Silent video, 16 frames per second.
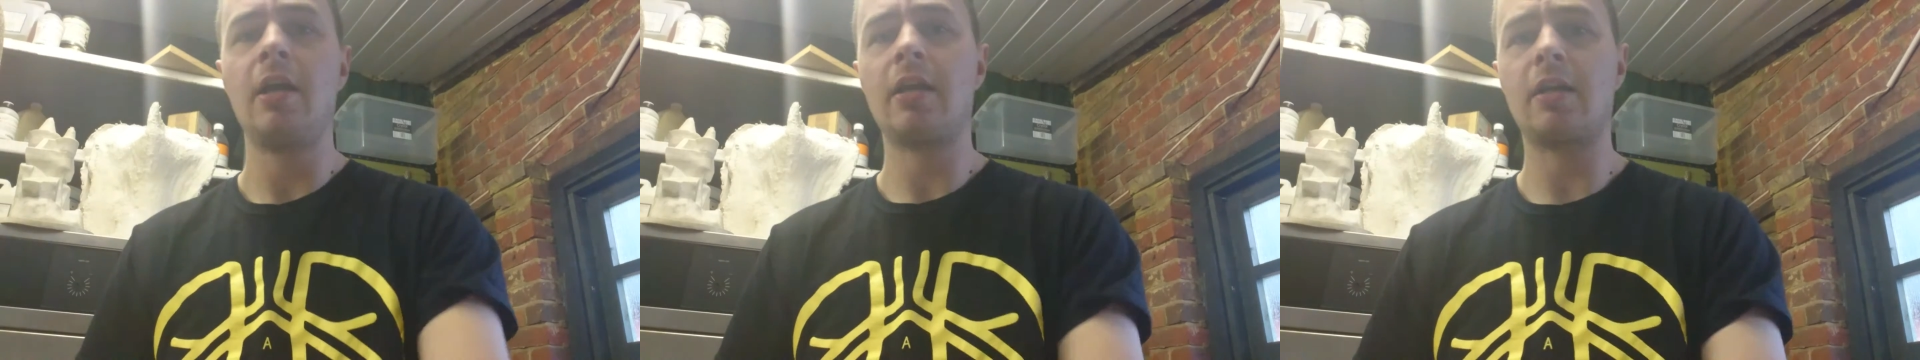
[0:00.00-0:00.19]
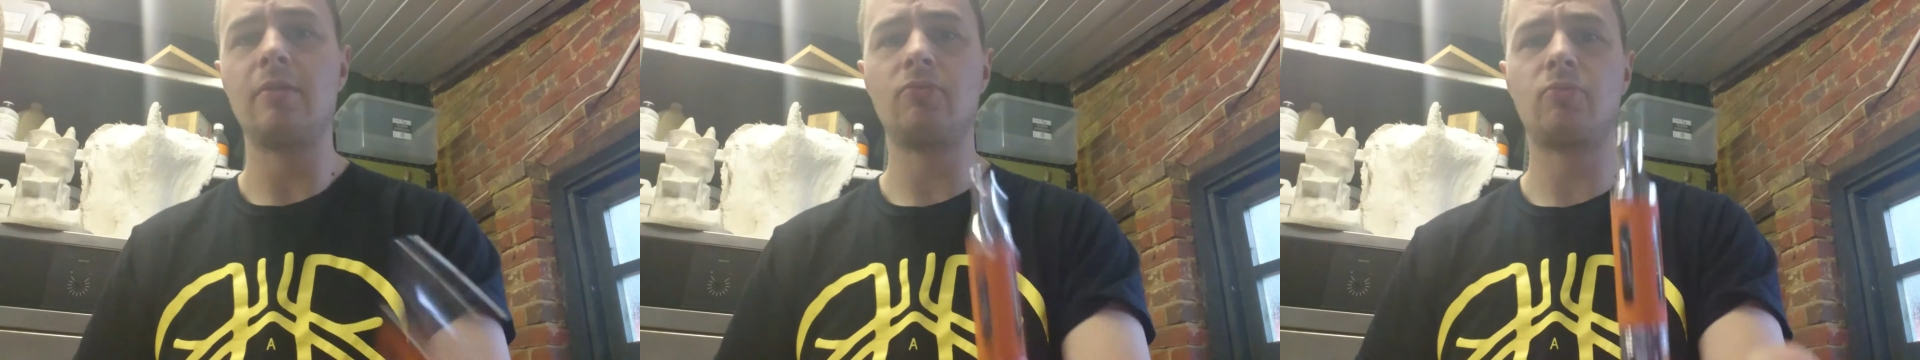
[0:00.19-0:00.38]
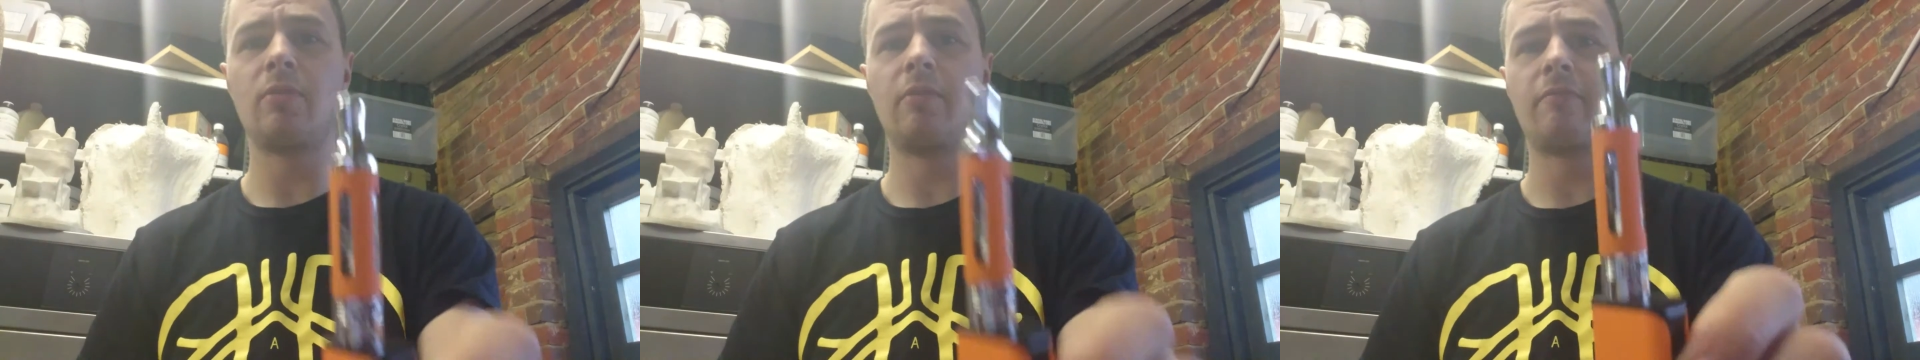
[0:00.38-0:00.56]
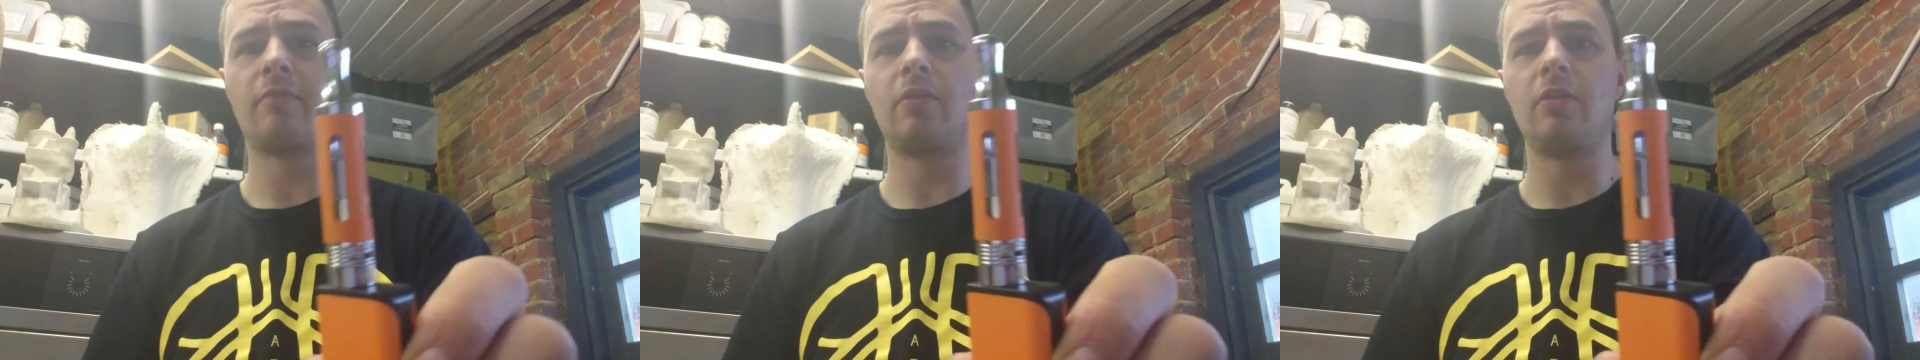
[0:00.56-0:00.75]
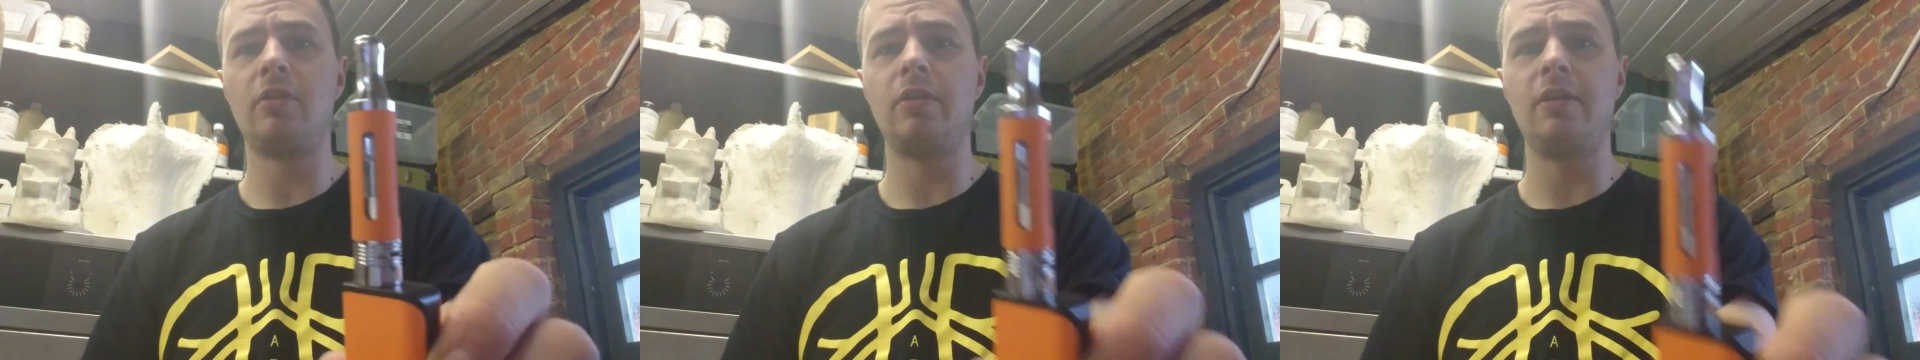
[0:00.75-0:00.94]
It comes
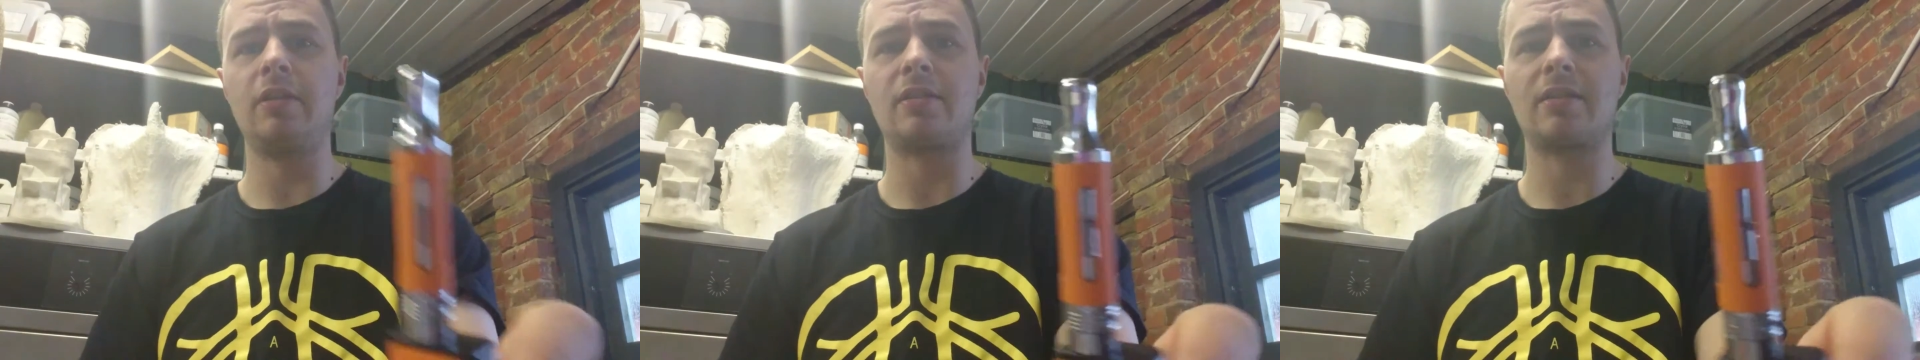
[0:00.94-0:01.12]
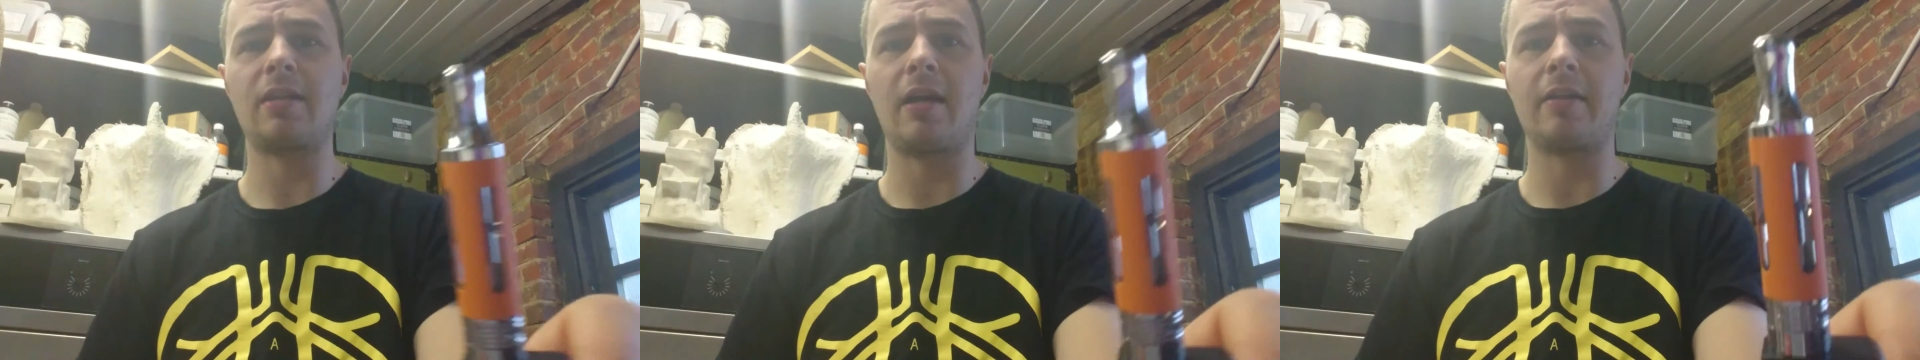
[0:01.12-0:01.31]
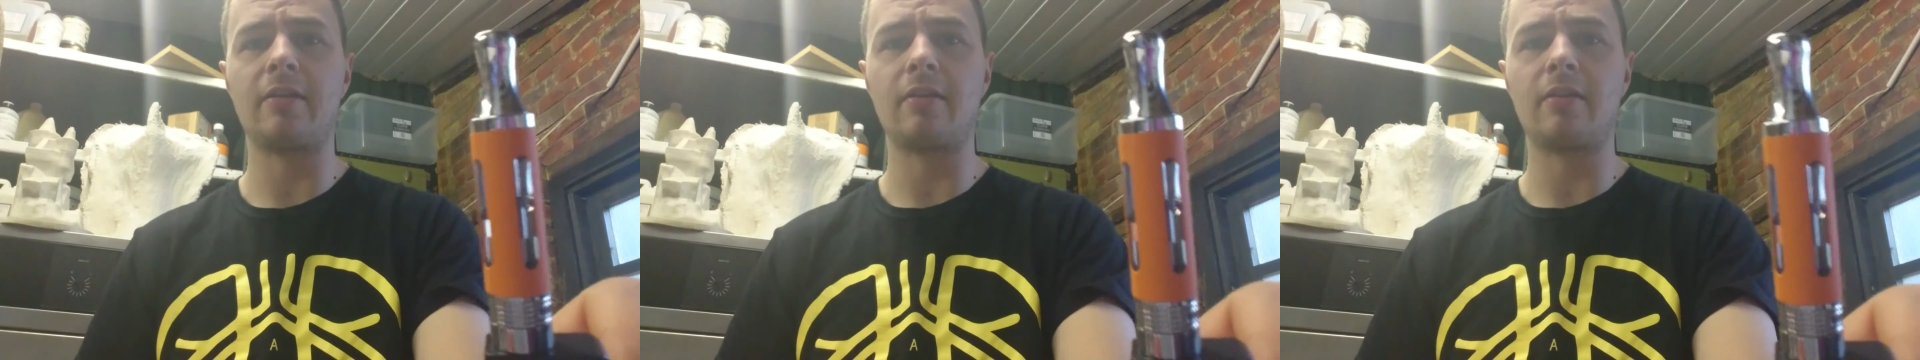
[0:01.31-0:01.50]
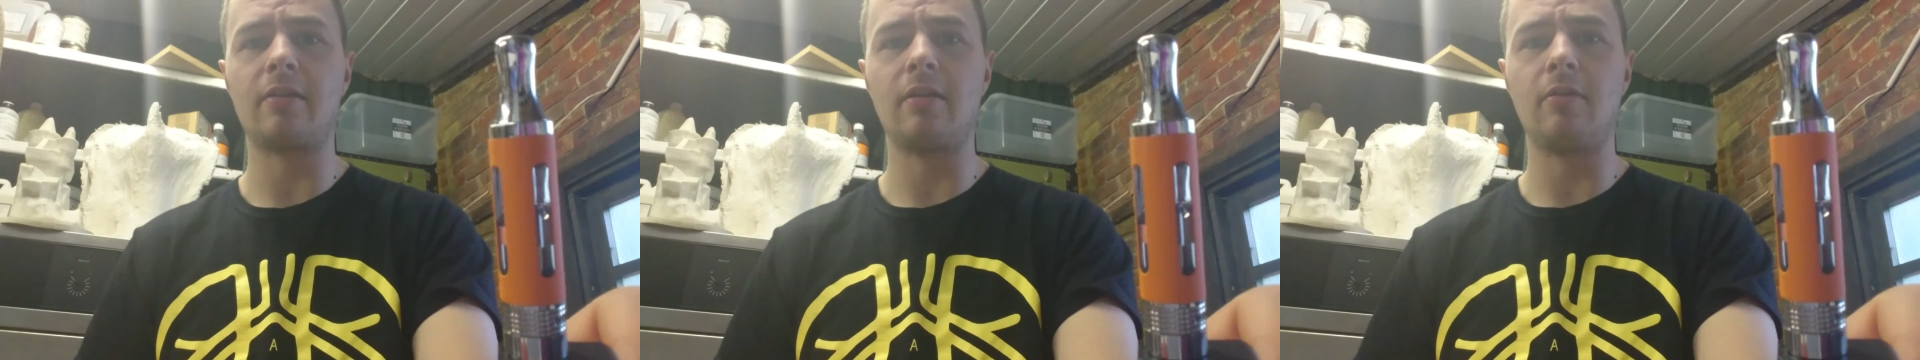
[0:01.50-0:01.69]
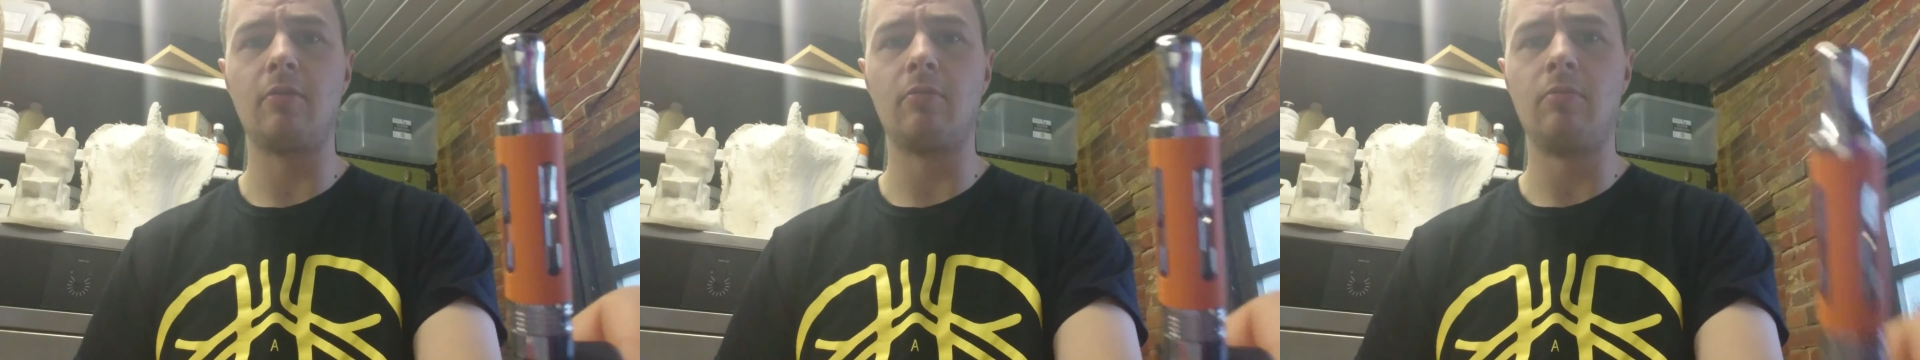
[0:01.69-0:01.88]
with your
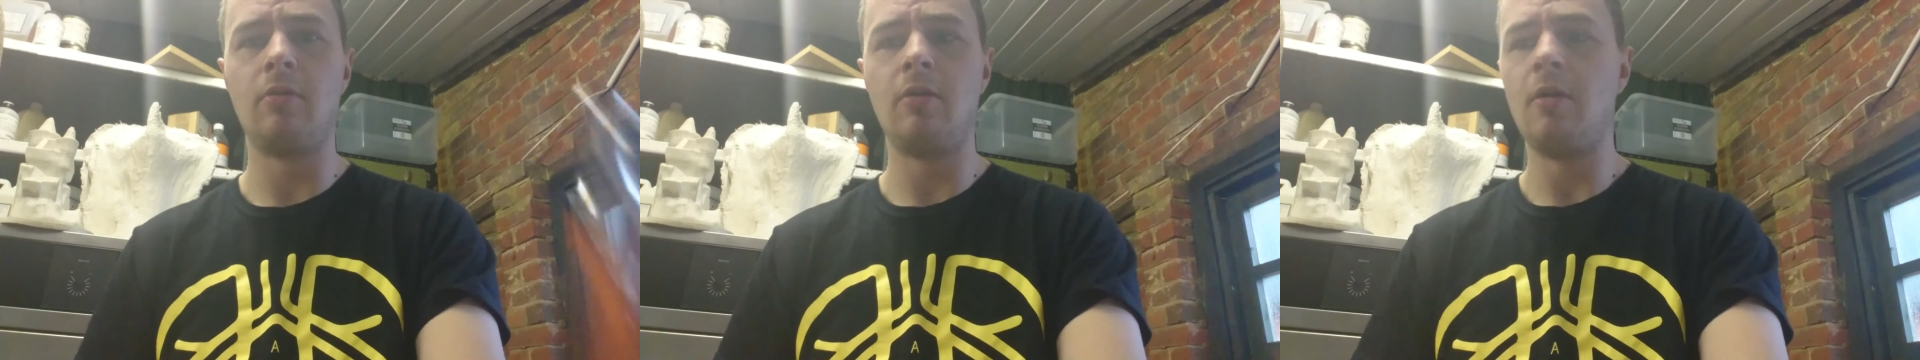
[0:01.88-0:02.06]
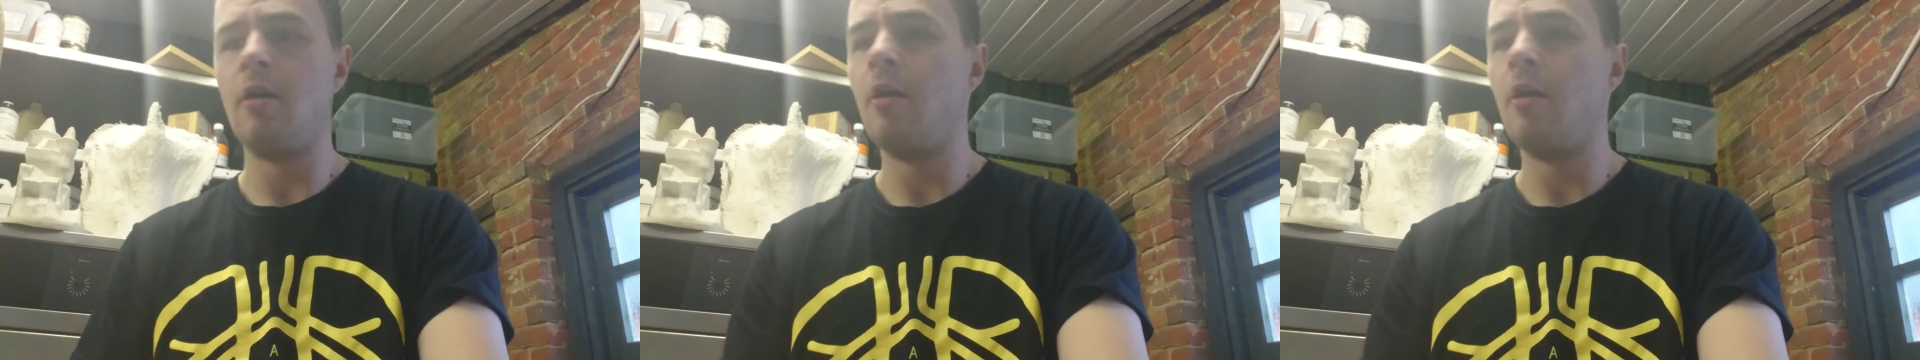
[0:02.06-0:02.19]
standard little